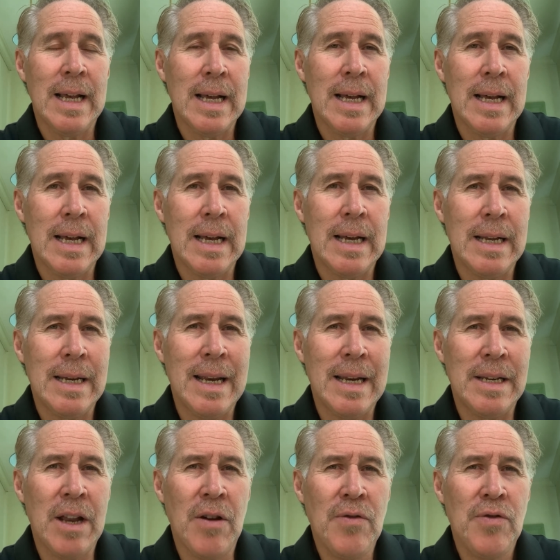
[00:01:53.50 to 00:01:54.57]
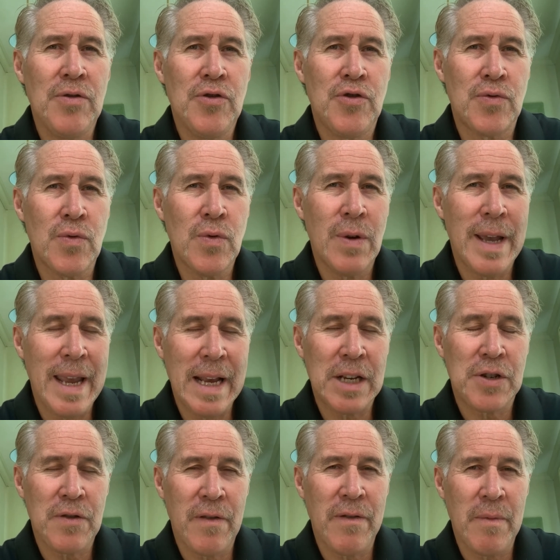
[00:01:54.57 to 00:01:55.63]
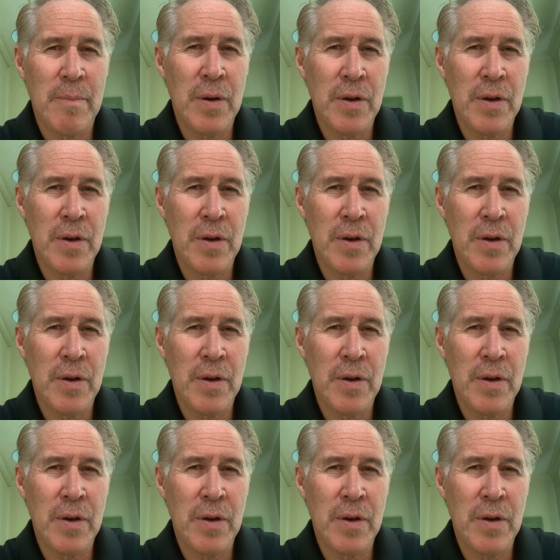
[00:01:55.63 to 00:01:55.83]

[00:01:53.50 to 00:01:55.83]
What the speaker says: Now, don't draw extra for